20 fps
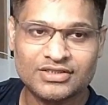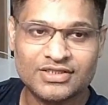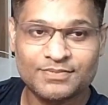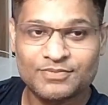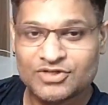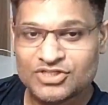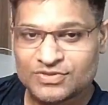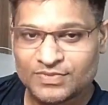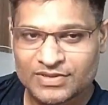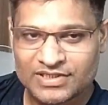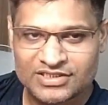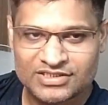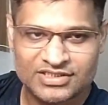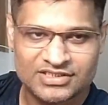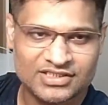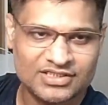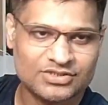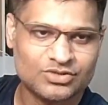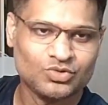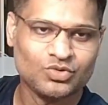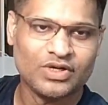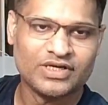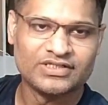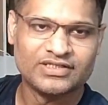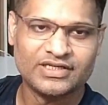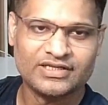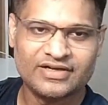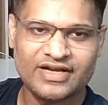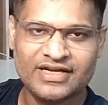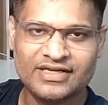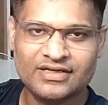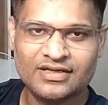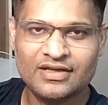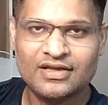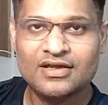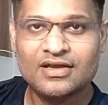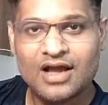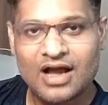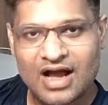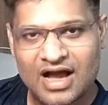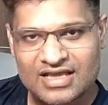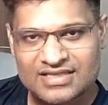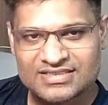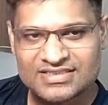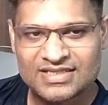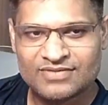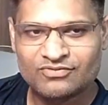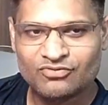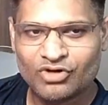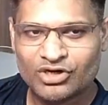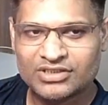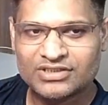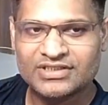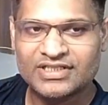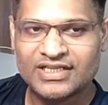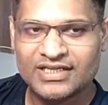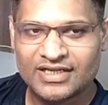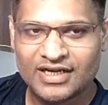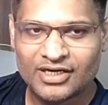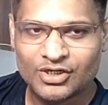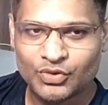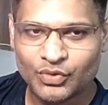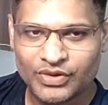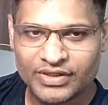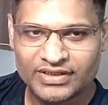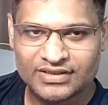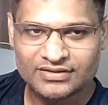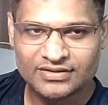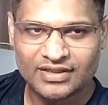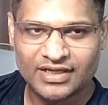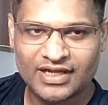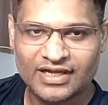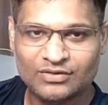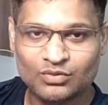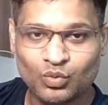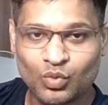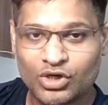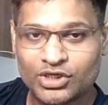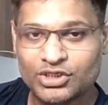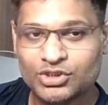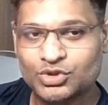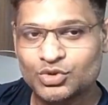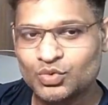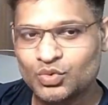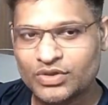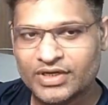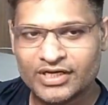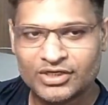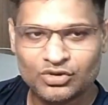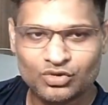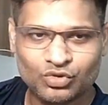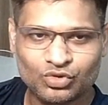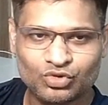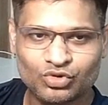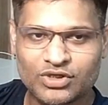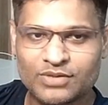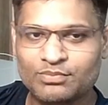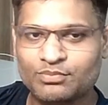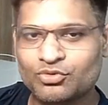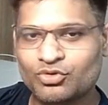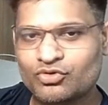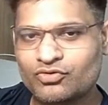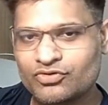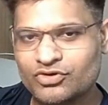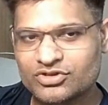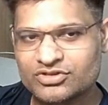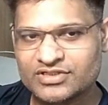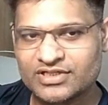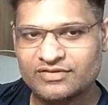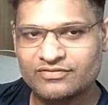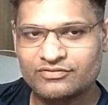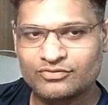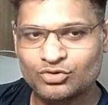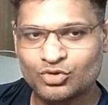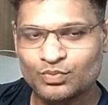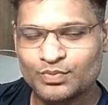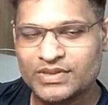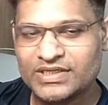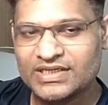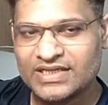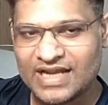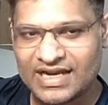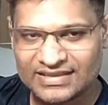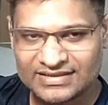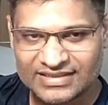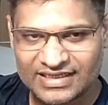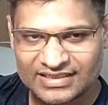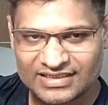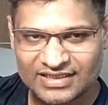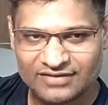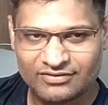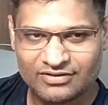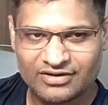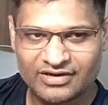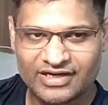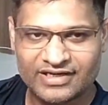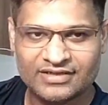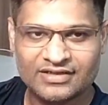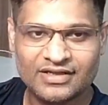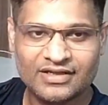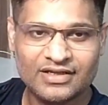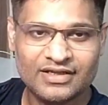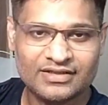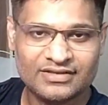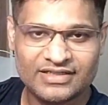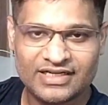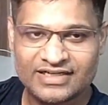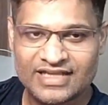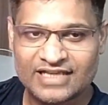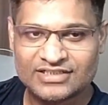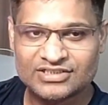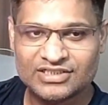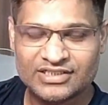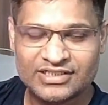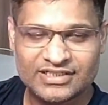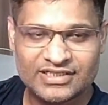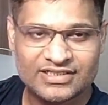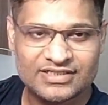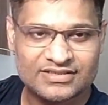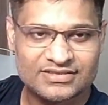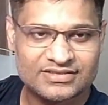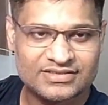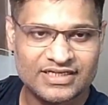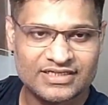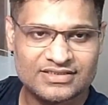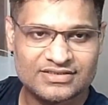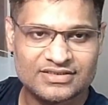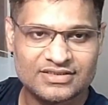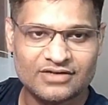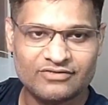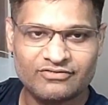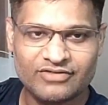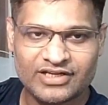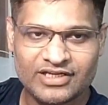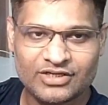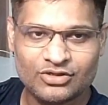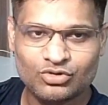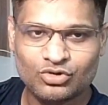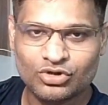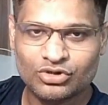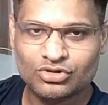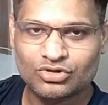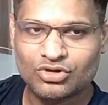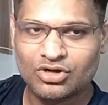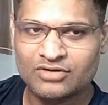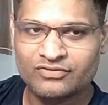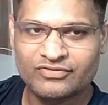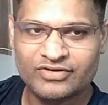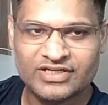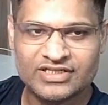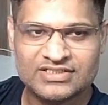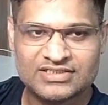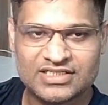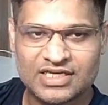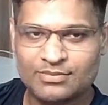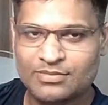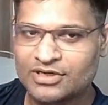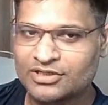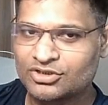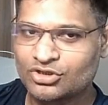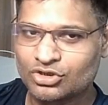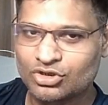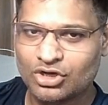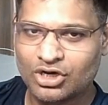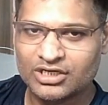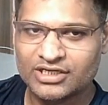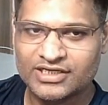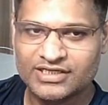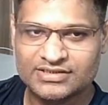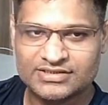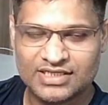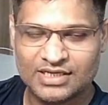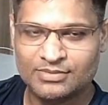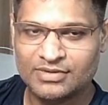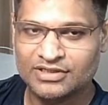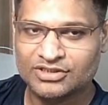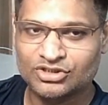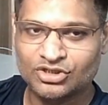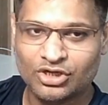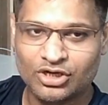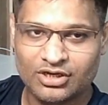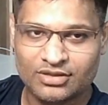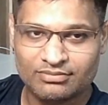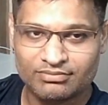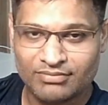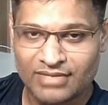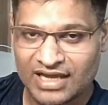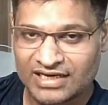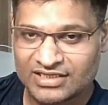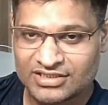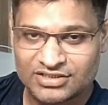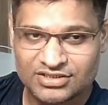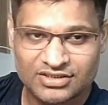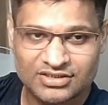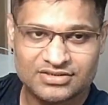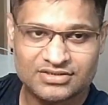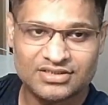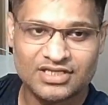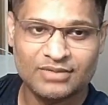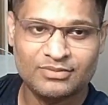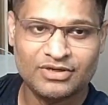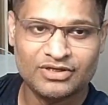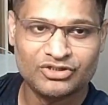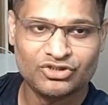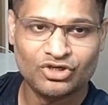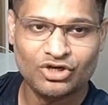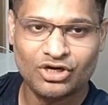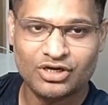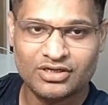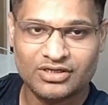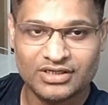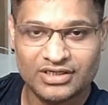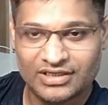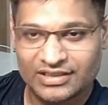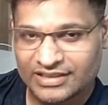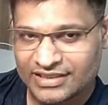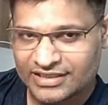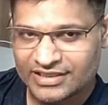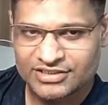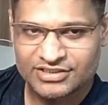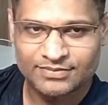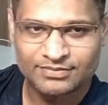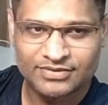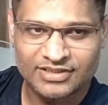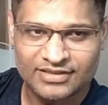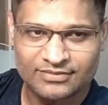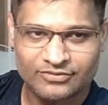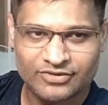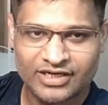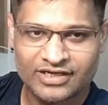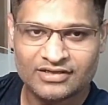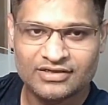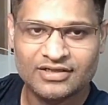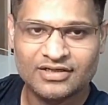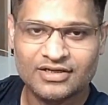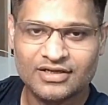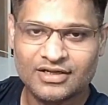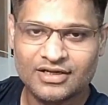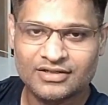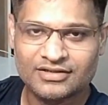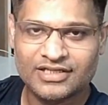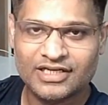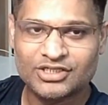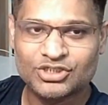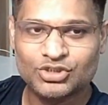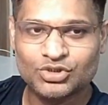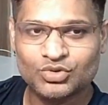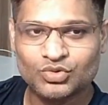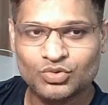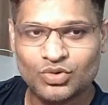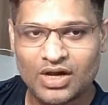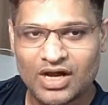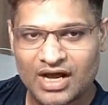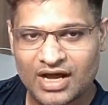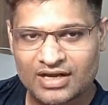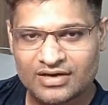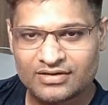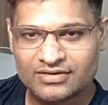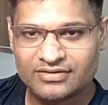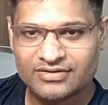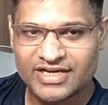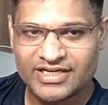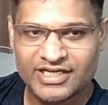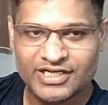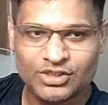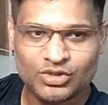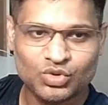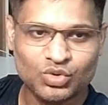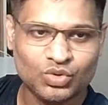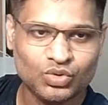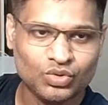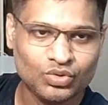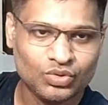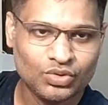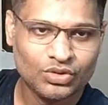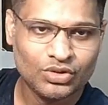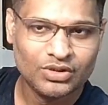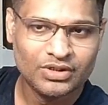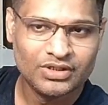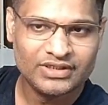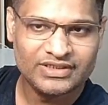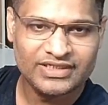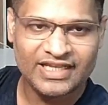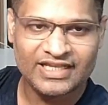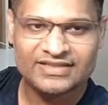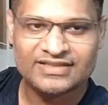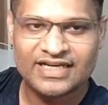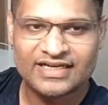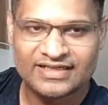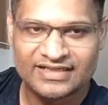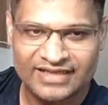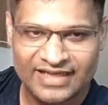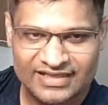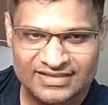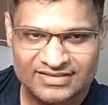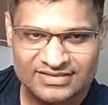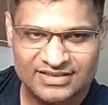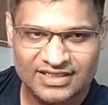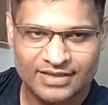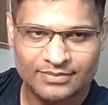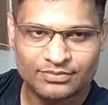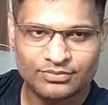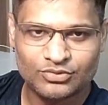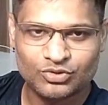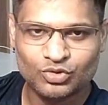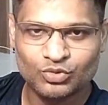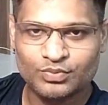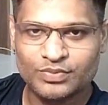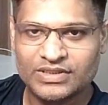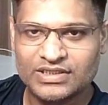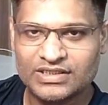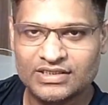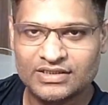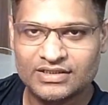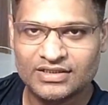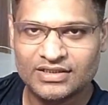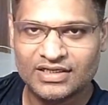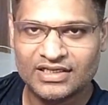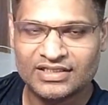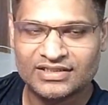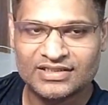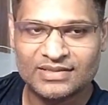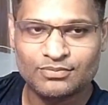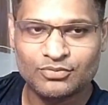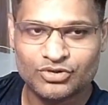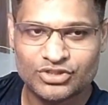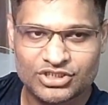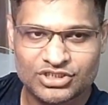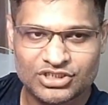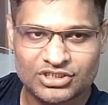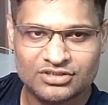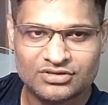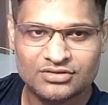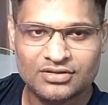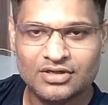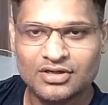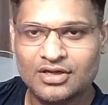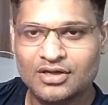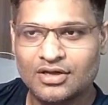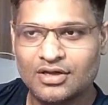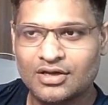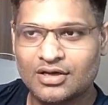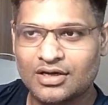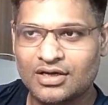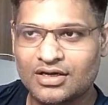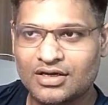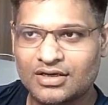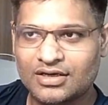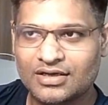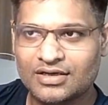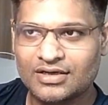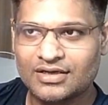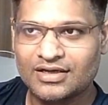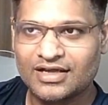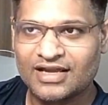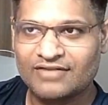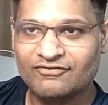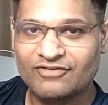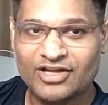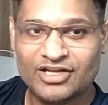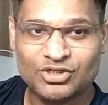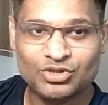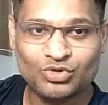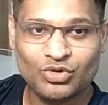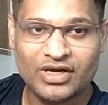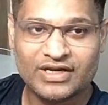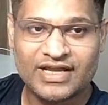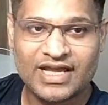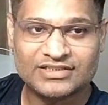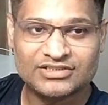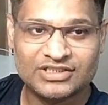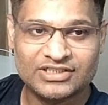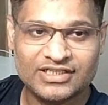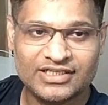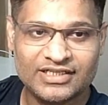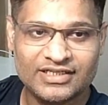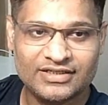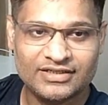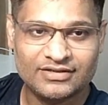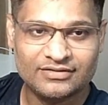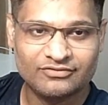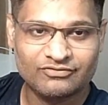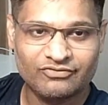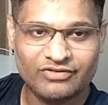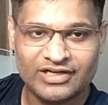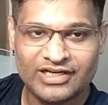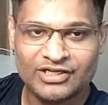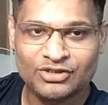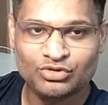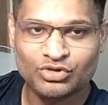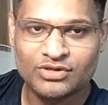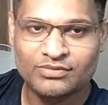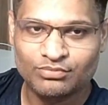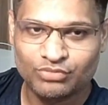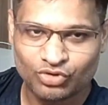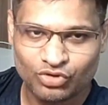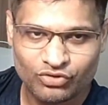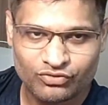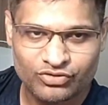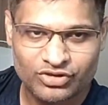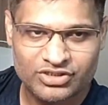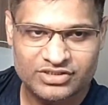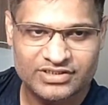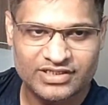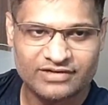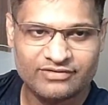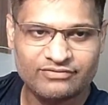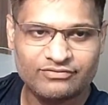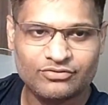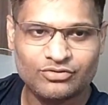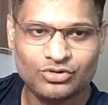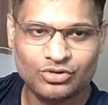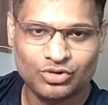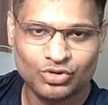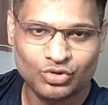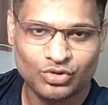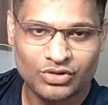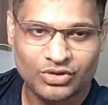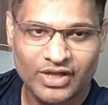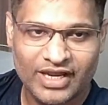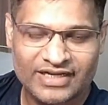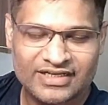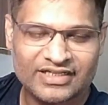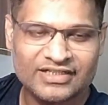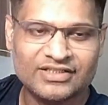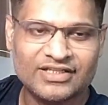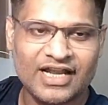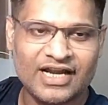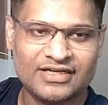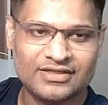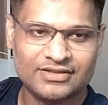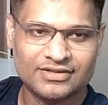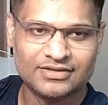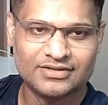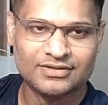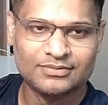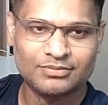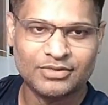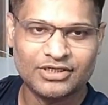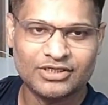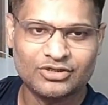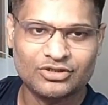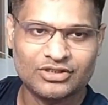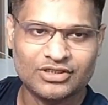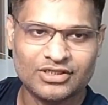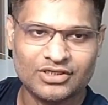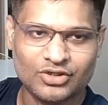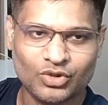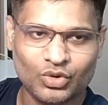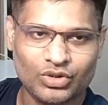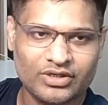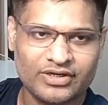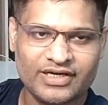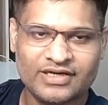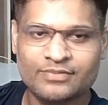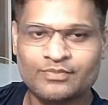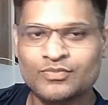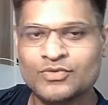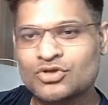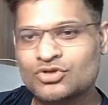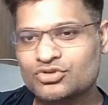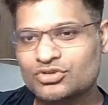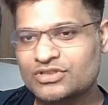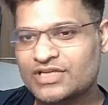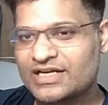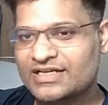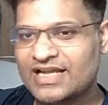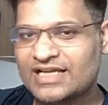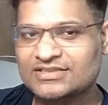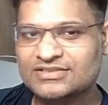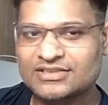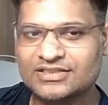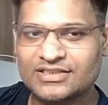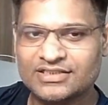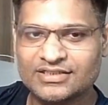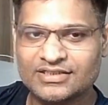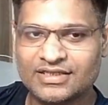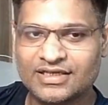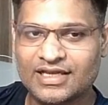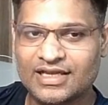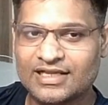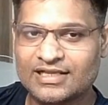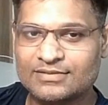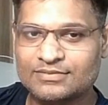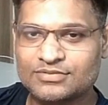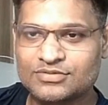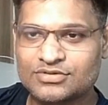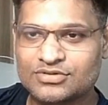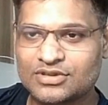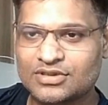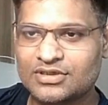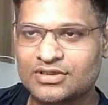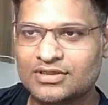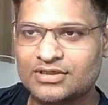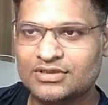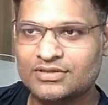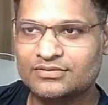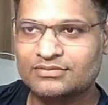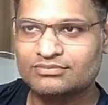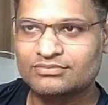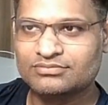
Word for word: the principal engineers who are there, right? ask them what they are doing and what you can do to improve yourself to be at that level right that actually sets a very good confidence among your colleagues among your managers among your uh, leadership team right that you are ready to take that next step to be in the position uh, where you are actually willing to improve yourself to get in that uh, particular role right so that actually helps uh,